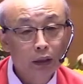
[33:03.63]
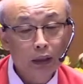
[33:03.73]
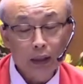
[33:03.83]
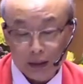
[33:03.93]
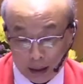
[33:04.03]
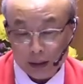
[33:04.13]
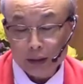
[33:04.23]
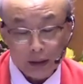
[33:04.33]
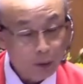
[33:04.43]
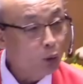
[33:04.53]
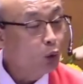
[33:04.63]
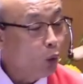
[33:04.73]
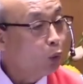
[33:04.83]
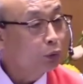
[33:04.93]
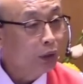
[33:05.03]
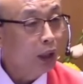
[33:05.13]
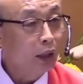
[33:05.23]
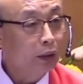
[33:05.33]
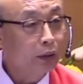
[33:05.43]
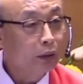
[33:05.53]
and then they will all
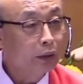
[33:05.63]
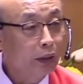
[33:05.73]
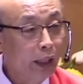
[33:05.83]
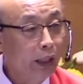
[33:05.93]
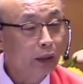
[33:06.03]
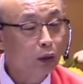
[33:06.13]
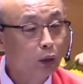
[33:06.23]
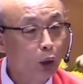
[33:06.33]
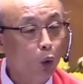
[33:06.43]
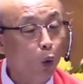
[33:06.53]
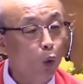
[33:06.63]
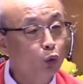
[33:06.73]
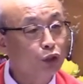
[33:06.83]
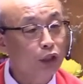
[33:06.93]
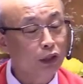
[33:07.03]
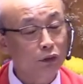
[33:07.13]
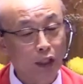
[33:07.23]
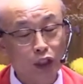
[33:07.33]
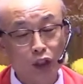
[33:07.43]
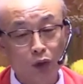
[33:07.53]
die. Then the older
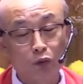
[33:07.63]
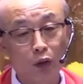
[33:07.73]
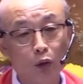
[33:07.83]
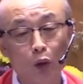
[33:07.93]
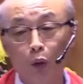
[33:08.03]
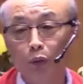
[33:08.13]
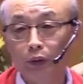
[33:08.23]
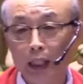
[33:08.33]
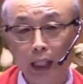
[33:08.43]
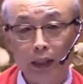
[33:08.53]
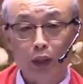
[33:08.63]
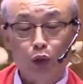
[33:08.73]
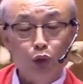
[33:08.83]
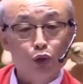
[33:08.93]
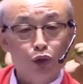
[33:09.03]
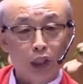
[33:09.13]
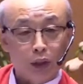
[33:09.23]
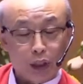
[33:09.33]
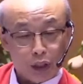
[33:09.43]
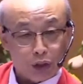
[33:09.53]
generation will go on, and the new
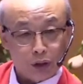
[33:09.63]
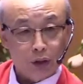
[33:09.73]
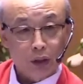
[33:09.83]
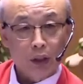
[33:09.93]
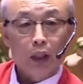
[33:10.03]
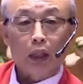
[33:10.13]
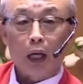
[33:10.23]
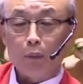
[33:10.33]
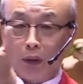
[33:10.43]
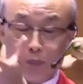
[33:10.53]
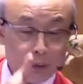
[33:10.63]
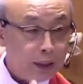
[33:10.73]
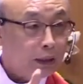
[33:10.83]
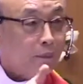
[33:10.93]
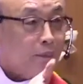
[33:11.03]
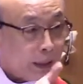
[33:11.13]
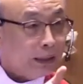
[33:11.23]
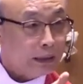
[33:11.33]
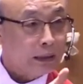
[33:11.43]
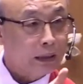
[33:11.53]
generation will bring them
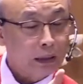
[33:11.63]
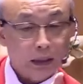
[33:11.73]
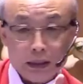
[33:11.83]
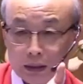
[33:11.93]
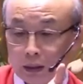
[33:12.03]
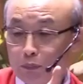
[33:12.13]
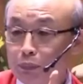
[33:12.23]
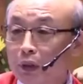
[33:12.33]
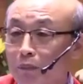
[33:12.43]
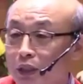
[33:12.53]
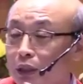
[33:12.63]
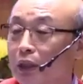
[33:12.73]
in the promised